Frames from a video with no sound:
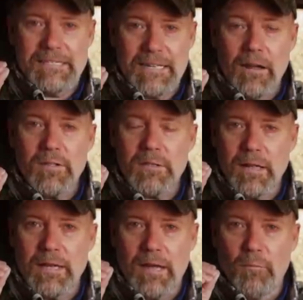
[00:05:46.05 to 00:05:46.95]
sounds
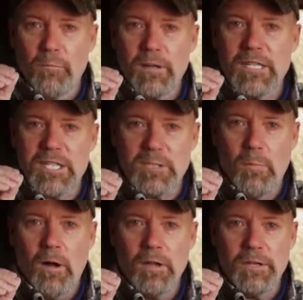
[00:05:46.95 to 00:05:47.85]
like a really
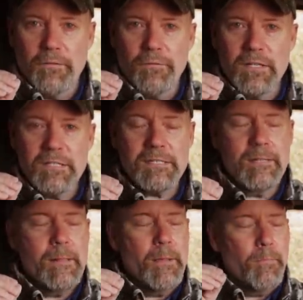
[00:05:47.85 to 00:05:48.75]
small difference,
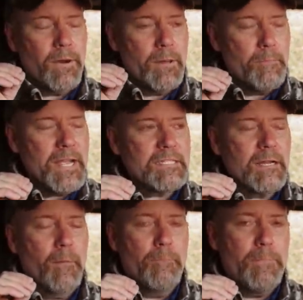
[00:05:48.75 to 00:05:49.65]
but it makes
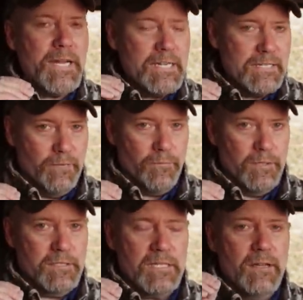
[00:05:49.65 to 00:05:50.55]
a big
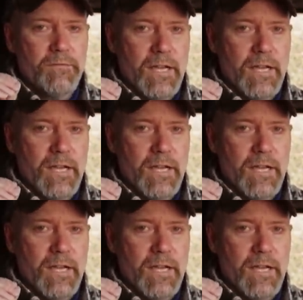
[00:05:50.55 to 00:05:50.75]
difference if